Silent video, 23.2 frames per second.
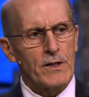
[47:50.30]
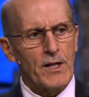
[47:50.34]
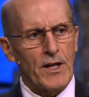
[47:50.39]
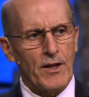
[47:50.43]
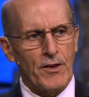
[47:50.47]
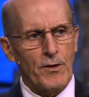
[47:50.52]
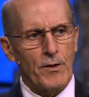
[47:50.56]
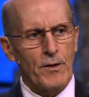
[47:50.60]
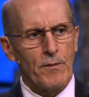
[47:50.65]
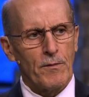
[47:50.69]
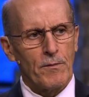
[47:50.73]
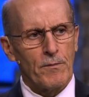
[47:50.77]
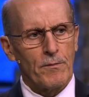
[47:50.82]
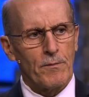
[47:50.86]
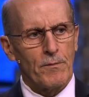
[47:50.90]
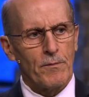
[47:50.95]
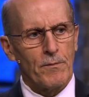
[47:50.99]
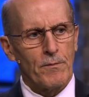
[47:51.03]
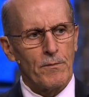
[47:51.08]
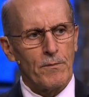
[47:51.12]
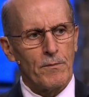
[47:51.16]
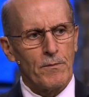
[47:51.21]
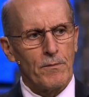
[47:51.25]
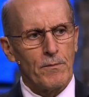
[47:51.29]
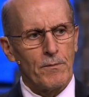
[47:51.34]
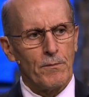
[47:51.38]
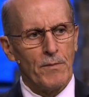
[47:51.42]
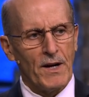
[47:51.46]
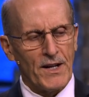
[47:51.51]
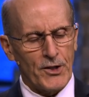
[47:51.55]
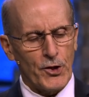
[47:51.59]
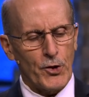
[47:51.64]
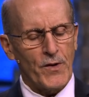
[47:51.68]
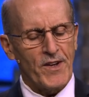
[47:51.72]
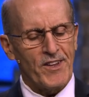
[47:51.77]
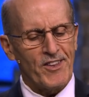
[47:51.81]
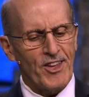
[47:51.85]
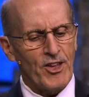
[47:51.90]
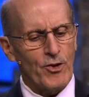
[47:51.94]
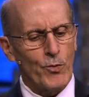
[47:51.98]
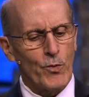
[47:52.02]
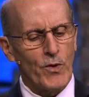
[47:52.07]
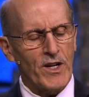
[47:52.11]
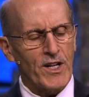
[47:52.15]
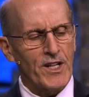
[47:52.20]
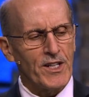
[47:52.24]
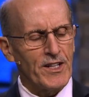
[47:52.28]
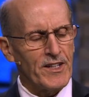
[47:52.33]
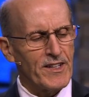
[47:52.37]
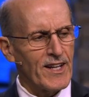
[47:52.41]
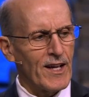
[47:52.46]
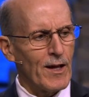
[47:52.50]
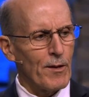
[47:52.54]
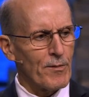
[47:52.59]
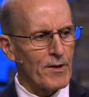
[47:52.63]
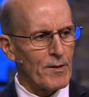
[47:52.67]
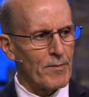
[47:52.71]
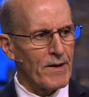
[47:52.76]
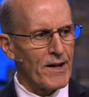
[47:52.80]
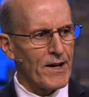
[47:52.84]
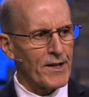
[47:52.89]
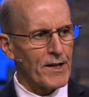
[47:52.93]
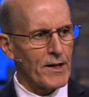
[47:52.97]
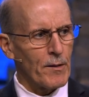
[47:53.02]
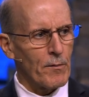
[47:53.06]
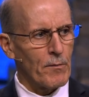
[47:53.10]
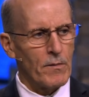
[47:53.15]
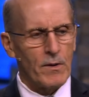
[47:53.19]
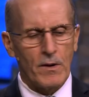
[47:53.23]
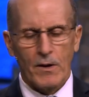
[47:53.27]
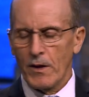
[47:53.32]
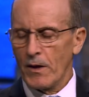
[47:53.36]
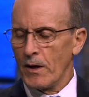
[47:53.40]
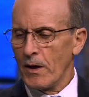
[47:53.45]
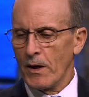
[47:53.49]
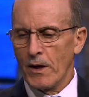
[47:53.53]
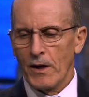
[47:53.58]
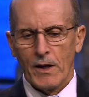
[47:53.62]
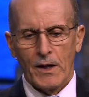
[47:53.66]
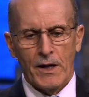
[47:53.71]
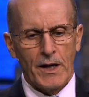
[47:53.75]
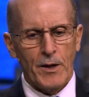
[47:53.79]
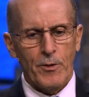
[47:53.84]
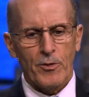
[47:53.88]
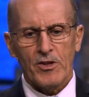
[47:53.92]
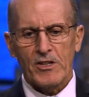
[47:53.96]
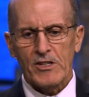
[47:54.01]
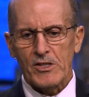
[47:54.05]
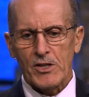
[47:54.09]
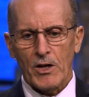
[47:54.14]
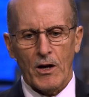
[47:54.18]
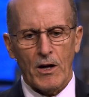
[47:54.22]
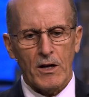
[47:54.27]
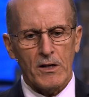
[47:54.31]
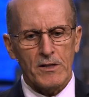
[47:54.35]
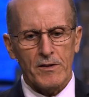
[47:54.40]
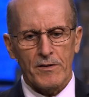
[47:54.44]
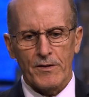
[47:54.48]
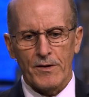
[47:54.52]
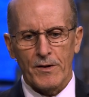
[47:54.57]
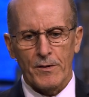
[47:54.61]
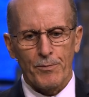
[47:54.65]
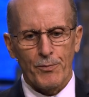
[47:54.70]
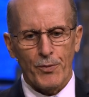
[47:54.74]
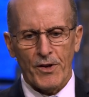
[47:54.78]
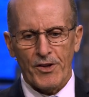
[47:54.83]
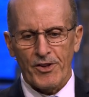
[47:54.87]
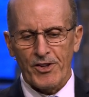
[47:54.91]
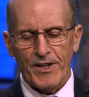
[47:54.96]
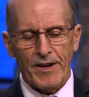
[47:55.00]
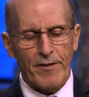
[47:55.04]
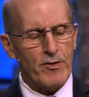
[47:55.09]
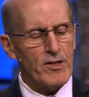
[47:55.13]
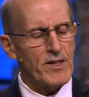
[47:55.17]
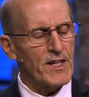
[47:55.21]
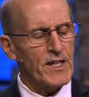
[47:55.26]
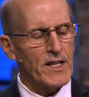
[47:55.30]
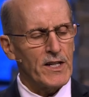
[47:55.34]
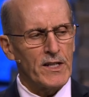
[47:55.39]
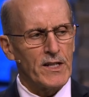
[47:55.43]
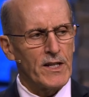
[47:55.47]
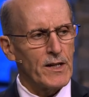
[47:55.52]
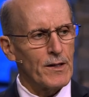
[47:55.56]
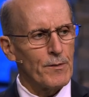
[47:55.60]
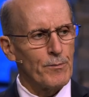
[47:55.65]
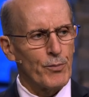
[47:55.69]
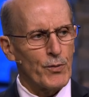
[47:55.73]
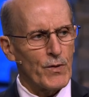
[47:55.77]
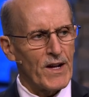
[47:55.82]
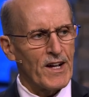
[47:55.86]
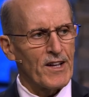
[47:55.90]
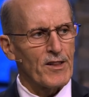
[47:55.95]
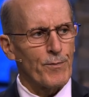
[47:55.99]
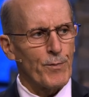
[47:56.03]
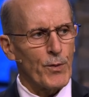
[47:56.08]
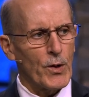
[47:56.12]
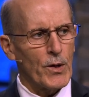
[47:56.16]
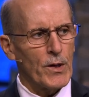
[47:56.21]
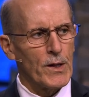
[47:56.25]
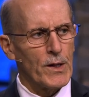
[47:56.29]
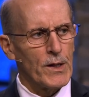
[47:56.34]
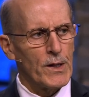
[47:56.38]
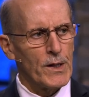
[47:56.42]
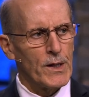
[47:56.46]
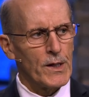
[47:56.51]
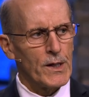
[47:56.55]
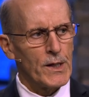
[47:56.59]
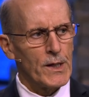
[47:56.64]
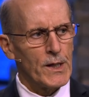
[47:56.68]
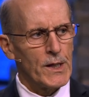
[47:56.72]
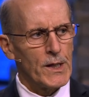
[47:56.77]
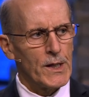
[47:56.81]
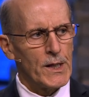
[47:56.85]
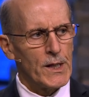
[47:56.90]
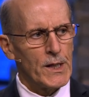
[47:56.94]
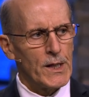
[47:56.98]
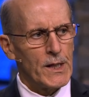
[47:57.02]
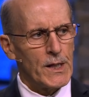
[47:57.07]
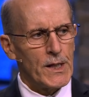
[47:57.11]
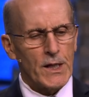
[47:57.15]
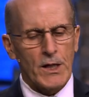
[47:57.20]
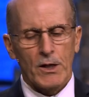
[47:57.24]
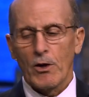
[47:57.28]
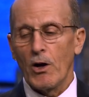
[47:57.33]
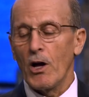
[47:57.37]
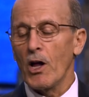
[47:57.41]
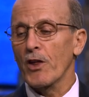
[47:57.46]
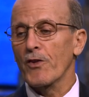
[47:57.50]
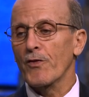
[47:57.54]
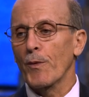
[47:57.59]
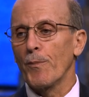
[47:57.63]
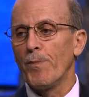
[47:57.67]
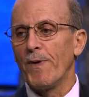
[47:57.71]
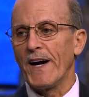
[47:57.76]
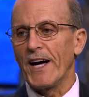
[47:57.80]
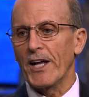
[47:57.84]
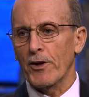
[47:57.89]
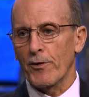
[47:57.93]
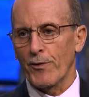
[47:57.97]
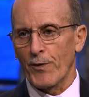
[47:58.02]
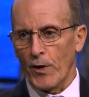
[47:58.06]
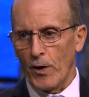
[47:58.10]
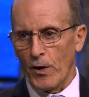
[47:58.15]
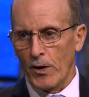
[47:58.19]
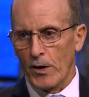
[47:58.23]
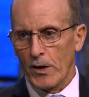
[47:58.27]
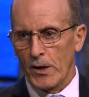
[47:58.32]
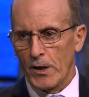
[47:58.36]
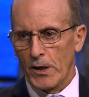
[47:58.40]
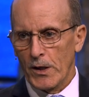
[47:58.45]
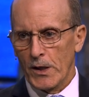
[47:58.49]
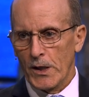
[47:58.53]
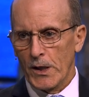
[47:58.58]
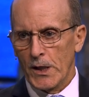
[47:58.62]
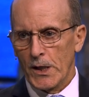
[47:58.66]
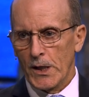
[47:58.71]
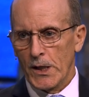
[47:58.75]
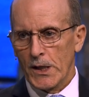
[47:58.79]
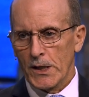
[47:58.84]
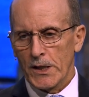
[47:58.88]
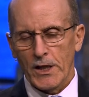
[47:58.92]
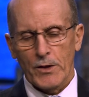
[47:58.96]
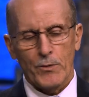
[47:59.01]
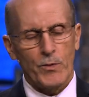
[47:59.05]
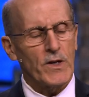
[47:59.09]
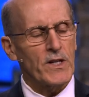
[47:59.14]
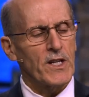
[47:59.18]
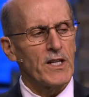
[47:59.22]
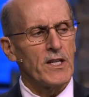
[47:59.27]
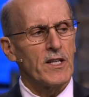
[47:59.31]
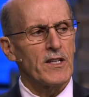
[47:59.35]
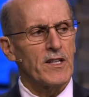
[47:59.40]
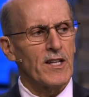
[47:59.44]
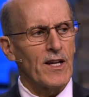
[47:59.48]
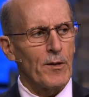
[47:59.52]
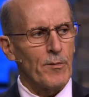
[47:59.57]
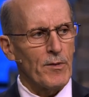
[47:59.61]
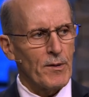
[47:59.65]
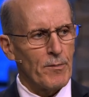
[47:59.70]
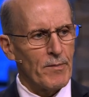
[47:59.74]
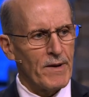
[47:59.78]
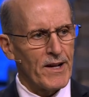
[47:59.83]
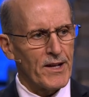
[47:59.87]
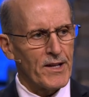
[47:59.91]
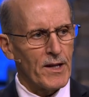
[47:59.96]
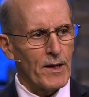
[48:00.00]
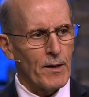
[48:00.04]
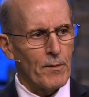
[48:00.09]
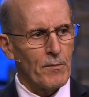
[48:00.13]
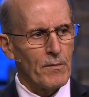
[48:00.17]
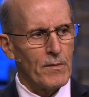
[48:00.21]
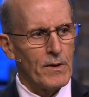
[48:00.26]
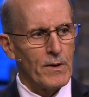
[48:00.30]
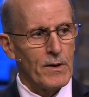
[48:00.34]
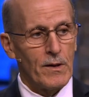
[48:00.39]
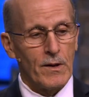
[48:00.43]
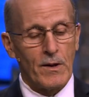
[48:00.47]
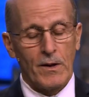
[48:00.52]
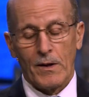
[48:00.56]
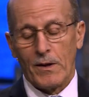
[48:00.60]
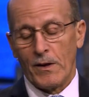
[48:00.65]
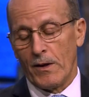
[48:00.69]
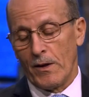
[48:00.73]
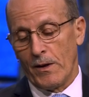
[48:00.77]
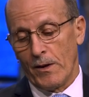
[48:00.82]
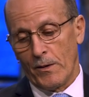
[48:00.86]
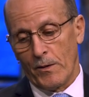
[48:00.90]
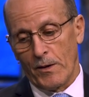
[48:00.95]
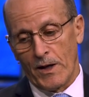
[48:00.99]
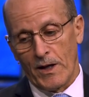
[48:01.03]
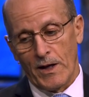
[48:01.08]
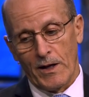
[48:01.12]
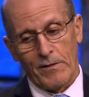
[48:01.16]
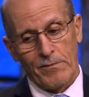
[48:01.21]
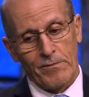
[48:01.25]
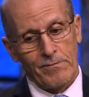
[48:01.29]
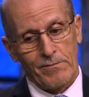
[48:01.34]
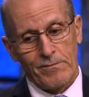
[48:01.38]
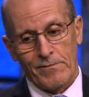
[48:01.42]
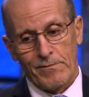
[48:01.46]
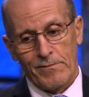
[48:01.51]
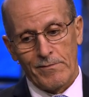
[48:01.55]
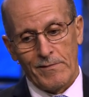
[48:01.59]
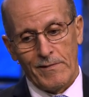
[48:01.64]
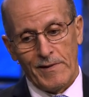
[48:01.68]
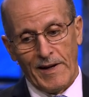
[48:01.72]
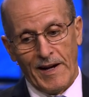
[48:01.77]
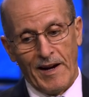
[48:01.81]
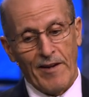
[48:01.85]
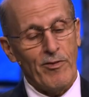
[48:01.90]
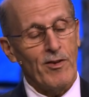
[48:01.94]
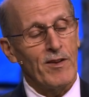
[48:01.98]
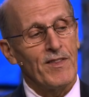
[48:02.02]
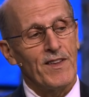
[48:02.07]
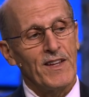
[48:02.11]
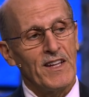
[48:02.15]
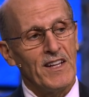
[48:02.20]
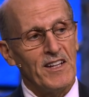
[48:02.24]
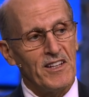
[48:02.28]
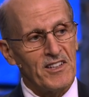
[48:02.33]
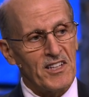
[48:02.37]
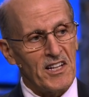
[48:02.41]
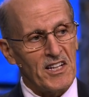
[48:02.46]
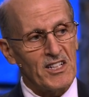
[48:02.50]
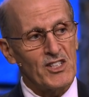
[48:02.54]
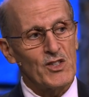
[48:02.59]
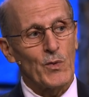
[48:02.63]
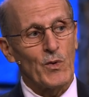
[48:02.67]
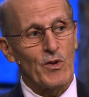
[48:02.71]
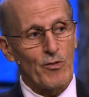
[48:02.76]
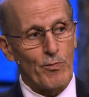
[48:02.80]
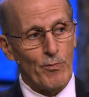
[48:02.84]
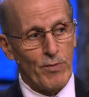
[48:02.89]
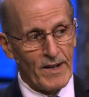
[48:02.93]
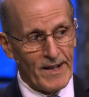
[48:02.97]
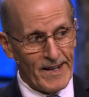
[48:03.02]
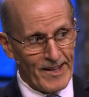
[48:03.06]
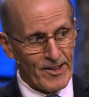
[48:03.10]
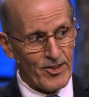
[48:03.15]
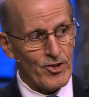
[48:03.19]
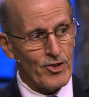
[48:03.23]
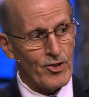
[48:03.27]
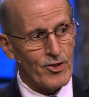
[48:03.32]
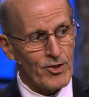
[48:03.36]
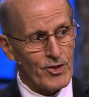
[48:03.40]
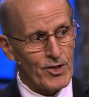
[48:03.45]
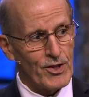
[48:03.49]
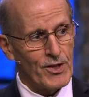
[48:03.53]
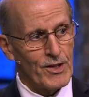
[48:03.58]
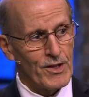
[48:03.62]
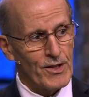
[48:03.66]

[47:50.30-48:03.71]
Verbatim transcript: Tell the butler, he says, What can you tell me about him? He was in charge of the prison. Everything he did prospered. Calls for Potiphar. Says, What can you tell me about him? Well, everything he touched was blessed.